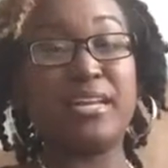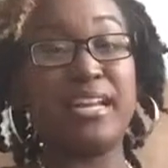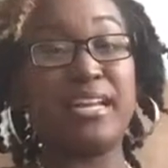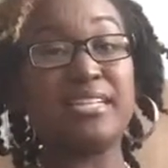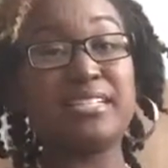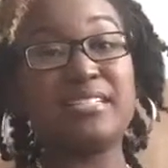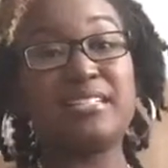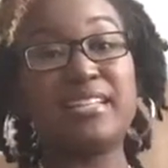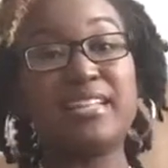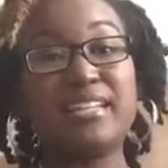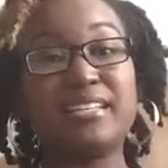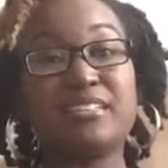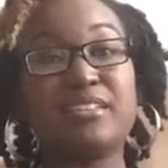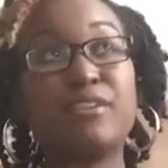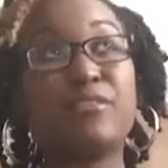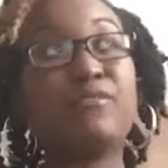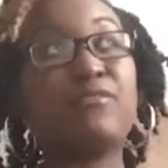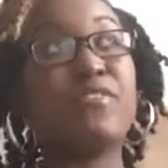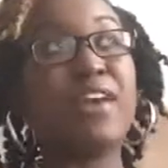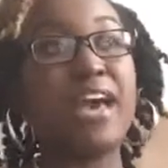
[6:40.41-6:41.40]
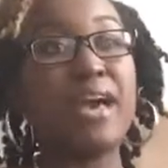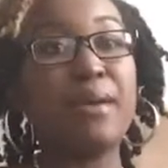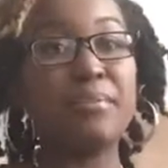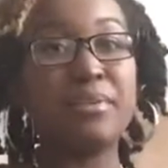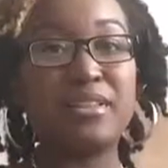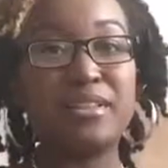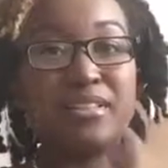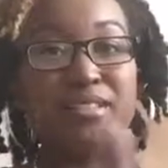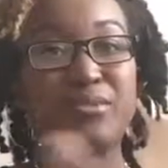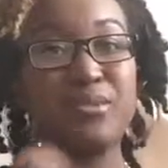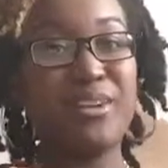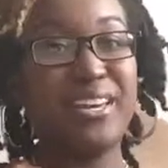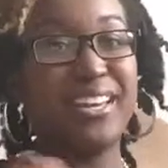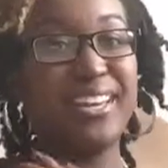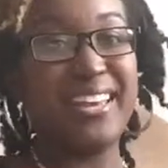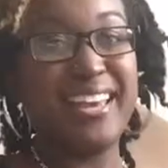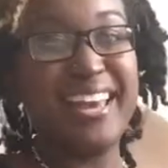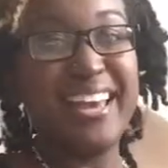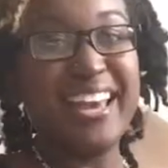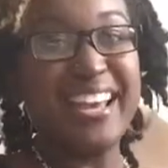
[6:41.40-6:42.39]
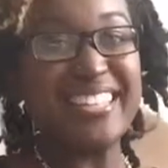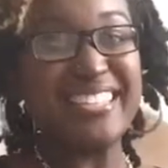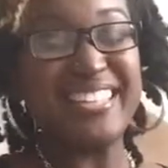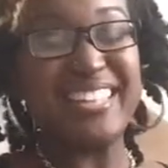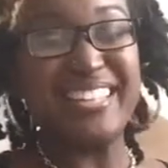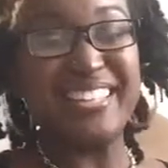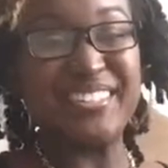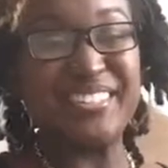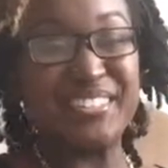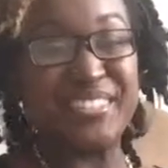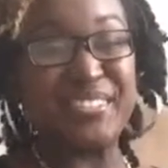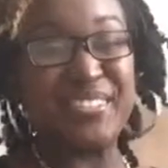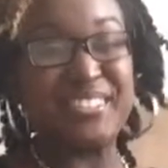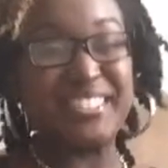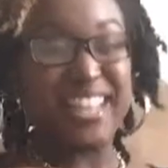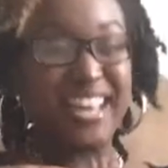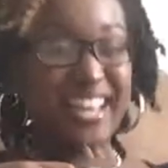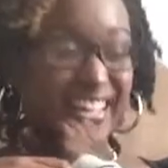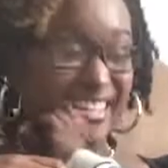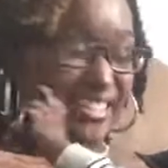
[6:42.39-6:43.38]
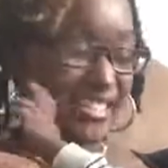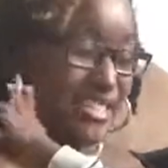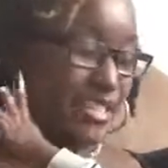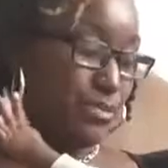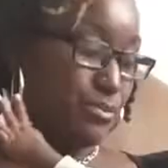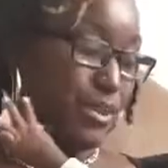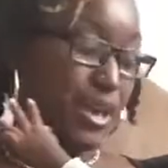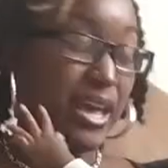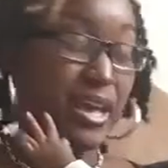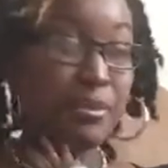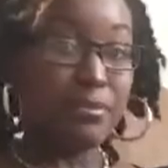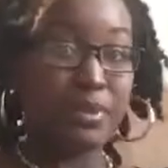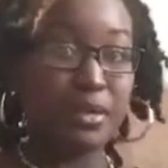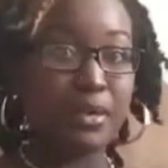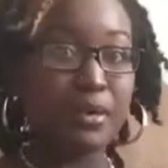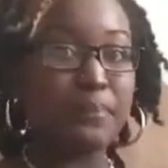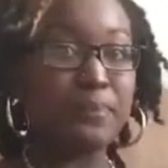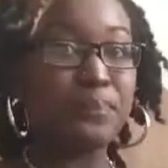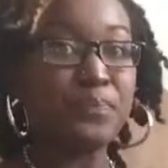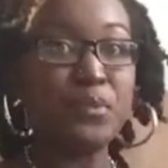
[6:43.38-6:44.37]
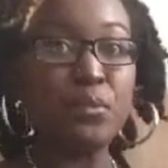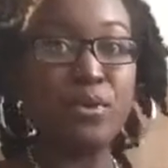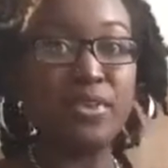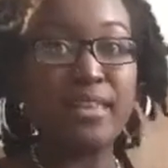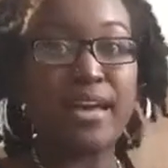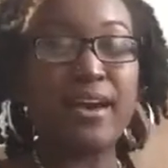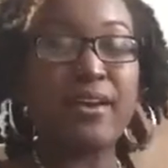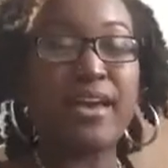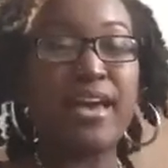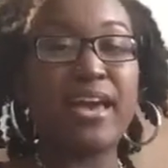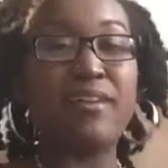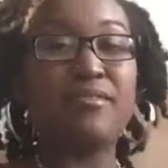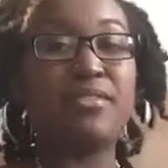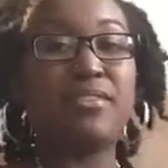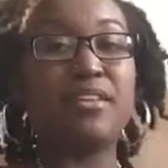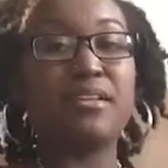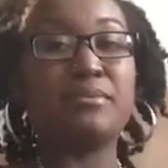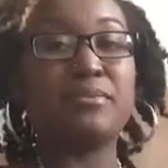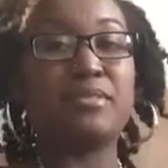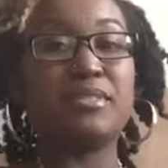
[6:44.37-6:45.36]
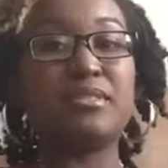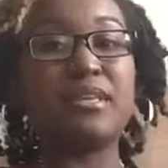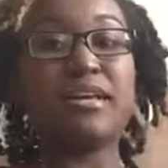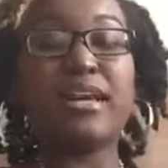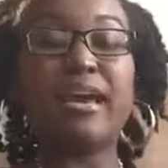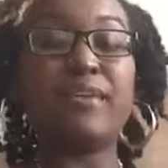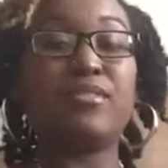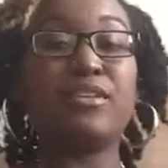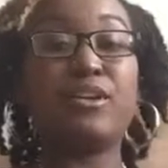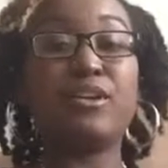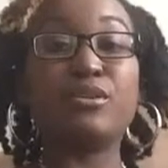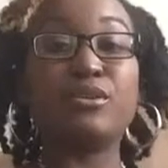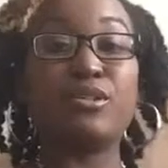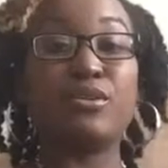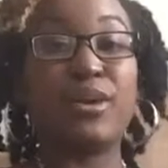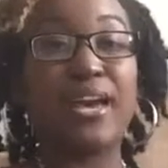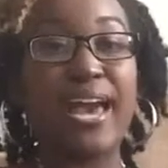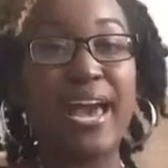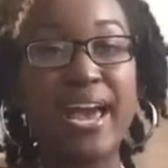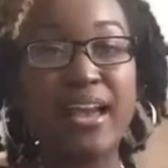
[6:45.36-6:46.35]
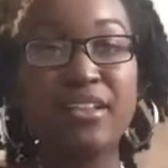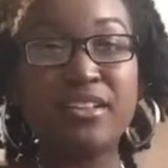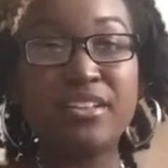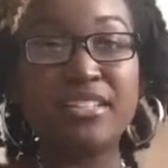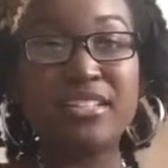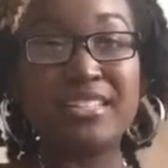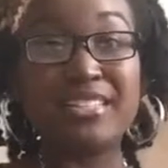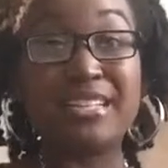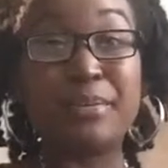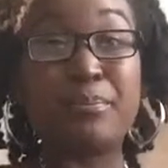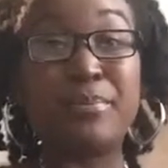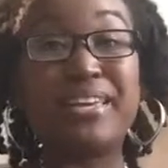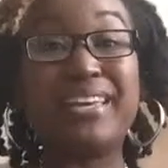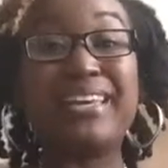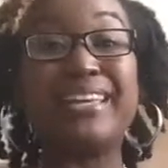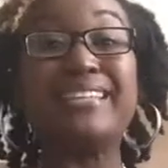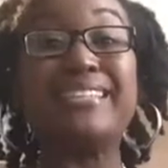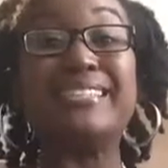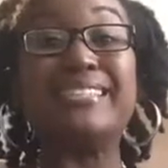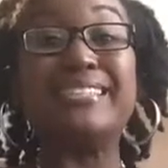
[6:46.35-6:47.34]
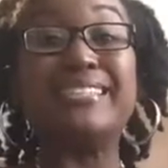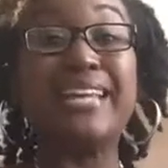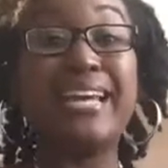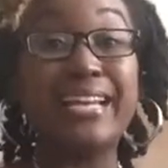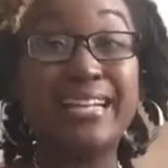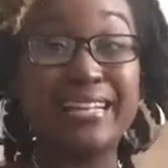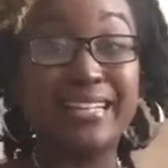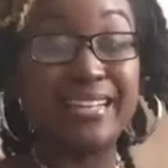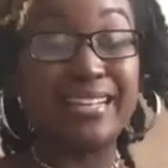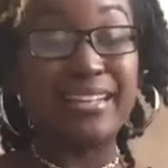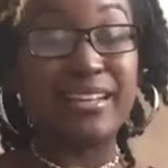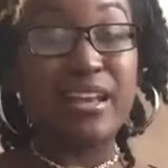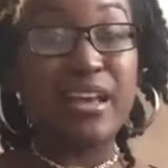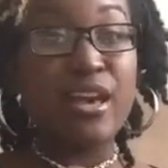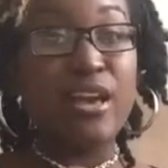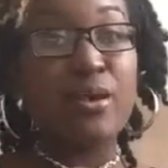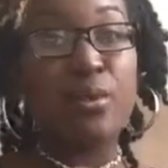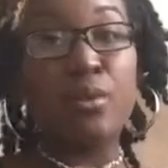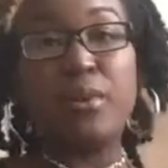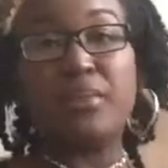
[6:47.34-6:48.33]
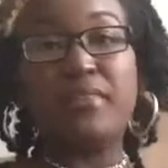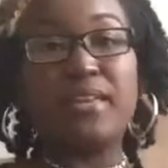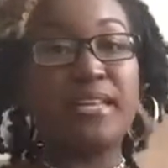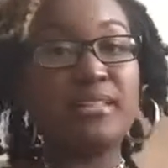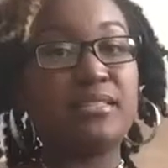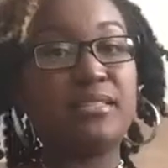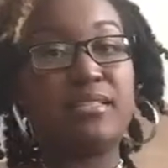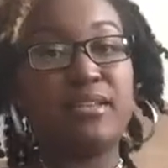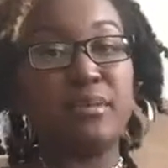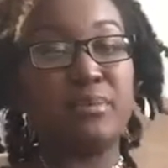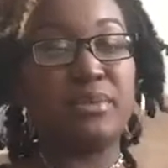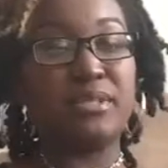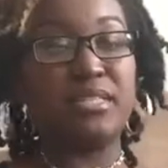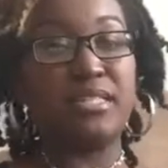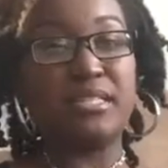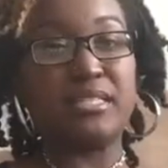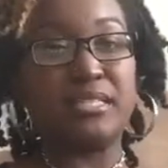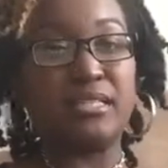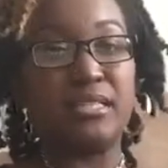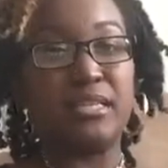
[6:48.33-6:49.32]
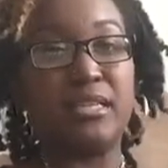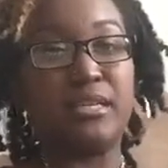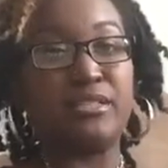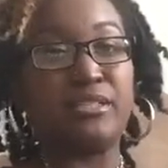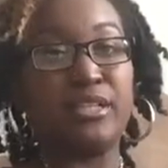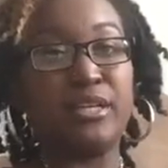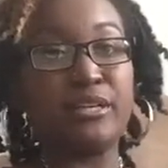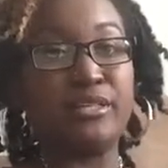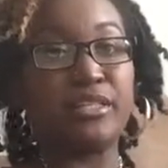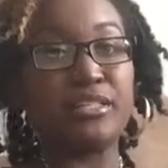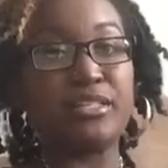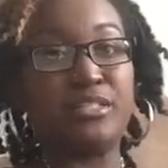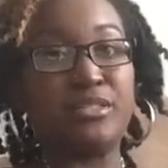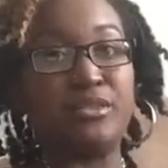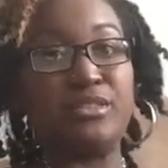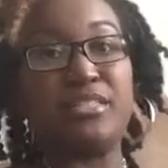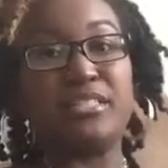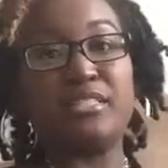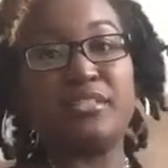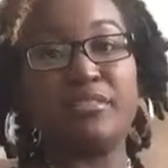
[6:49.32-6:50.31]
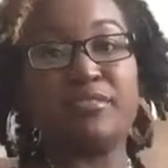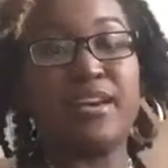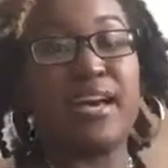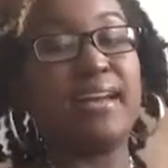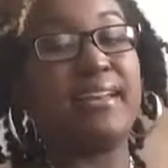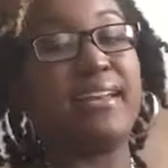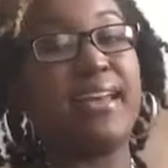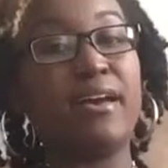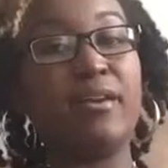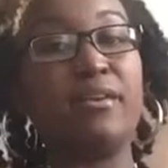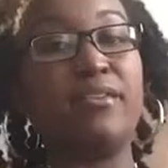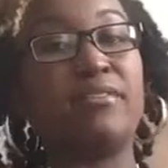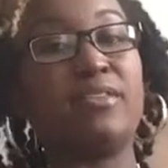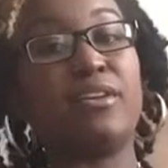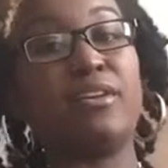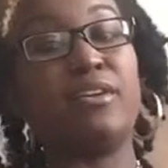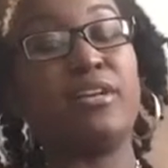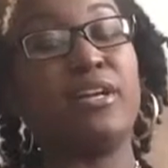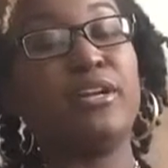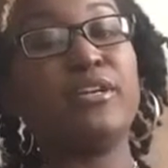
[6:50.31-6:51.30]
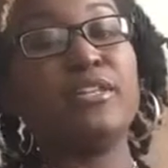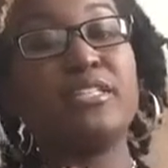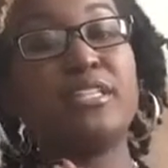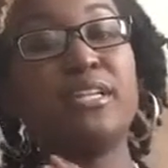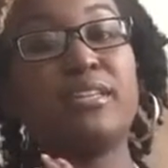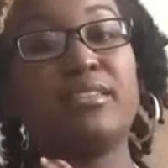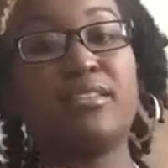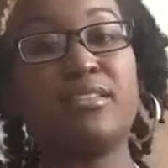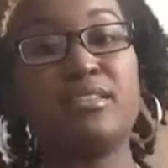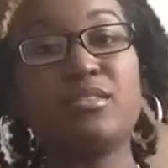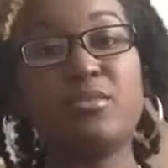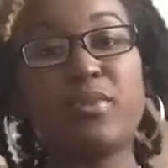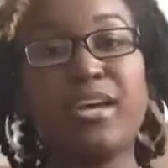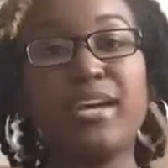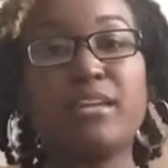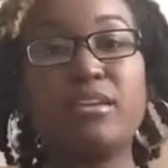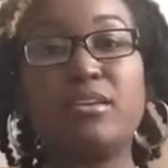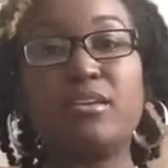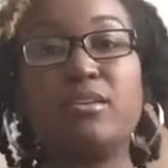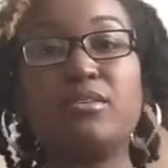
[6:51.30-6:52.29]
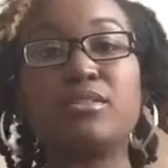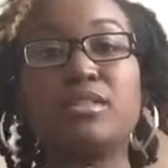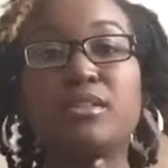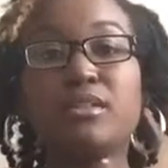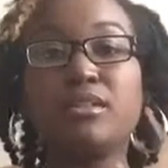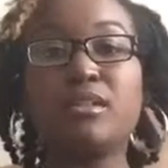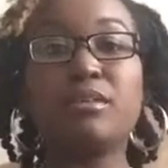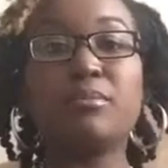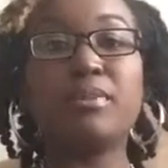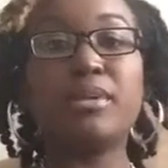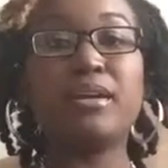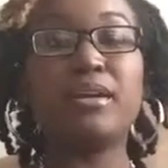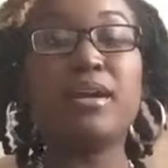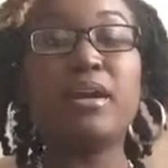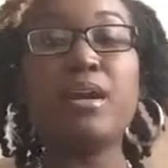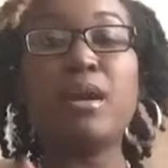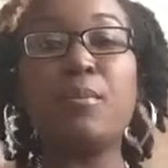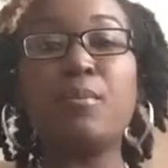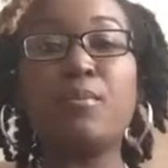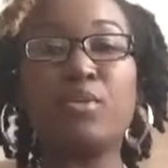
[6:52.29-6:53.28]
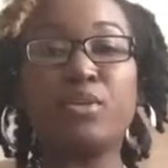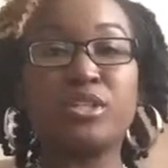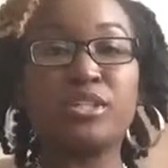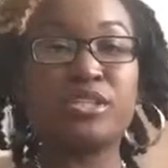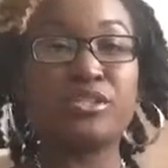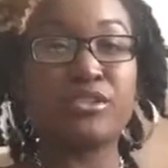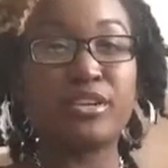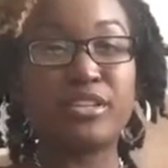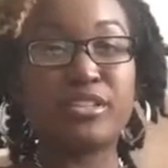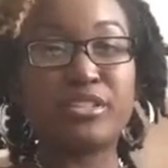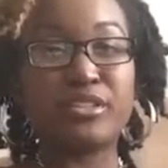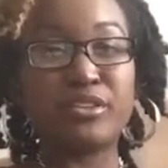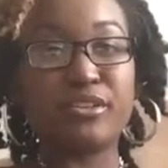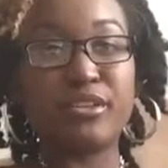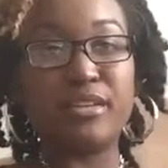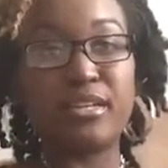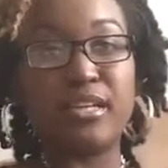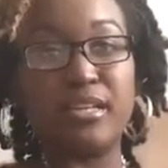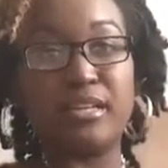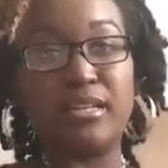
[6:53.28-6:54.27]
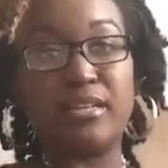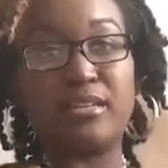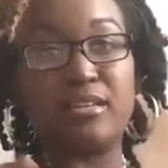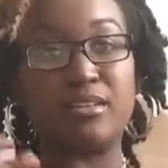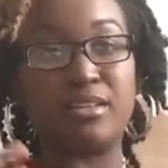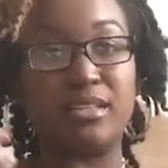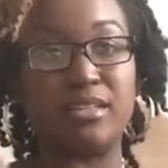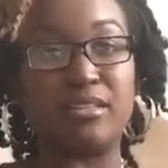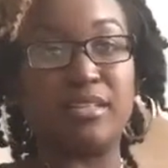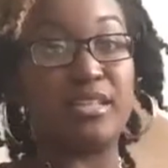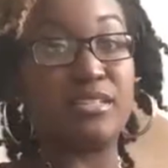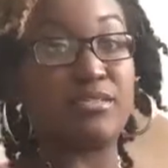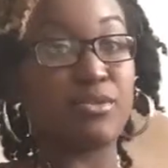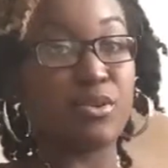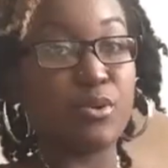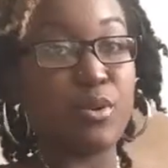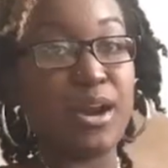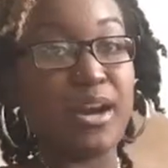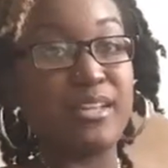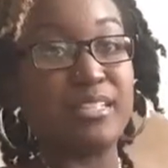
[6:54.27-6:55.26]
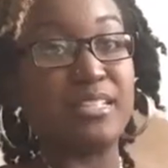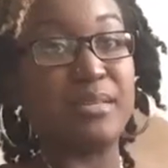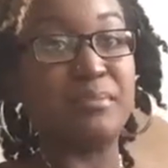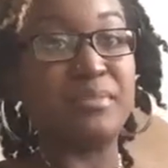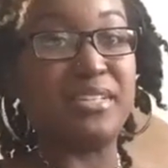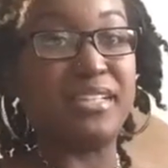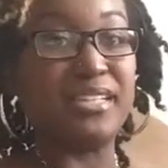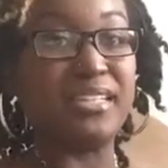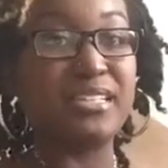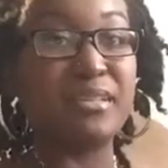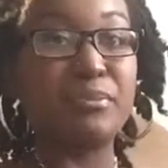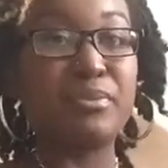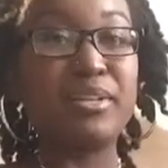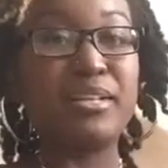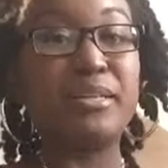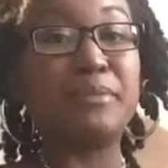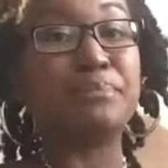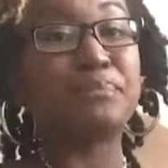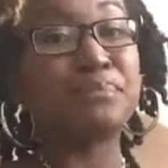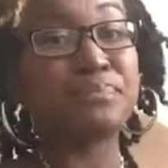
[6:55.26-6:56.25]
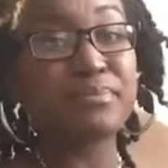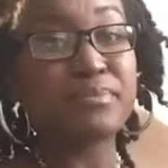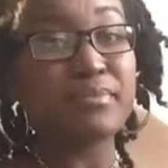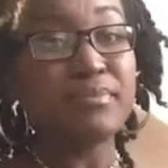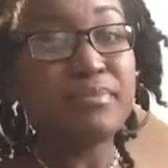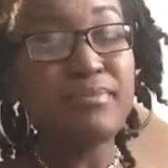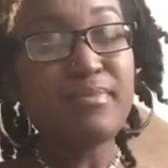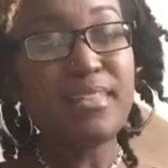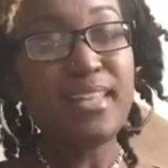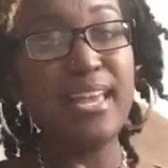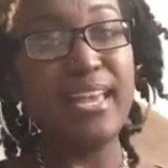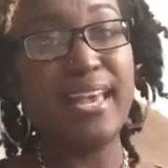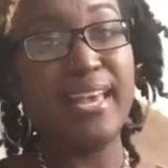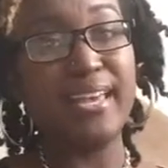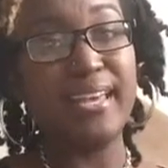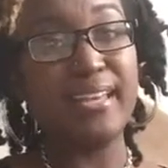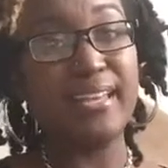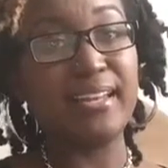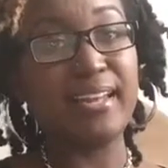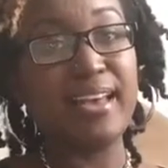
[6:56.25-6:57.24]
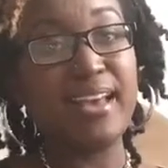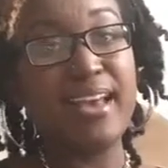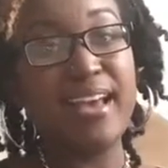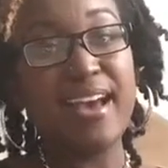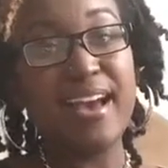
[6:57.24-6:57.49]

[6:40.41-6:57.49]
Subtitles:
And I just think it's a fabulous way to introduce solids to baby without having them have to go to an allergist and being injected with things that they're potentially allergic to, just to find out if they're allergic. This way, it's a little bit more structured, and it does require some discipline. And